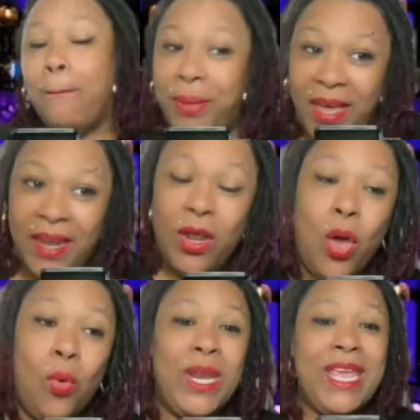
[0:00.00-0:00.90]
but
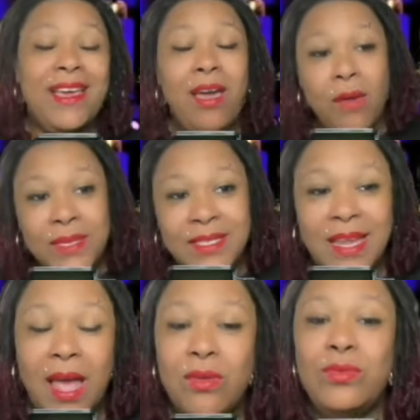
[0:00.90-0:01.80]
when it comes
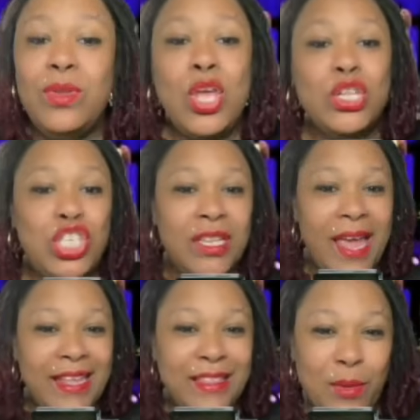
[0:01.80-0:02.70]
down to
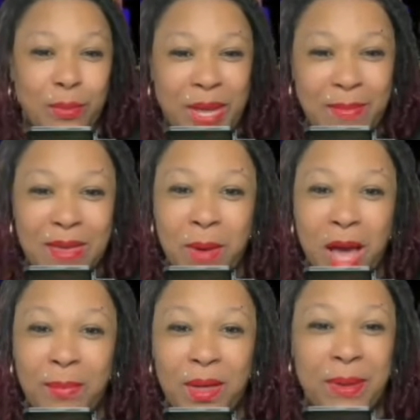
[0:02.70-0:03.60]
like the baby
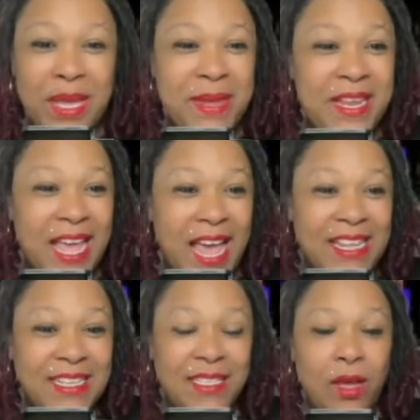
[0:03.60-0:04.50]
mama, baby
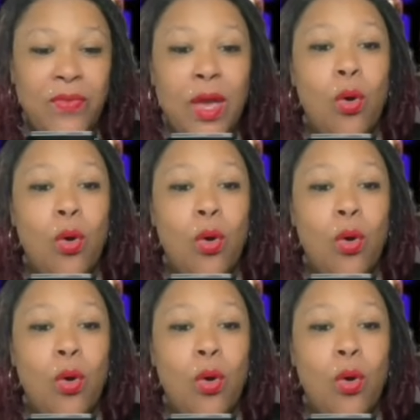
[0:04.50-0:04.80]
daddy stuff,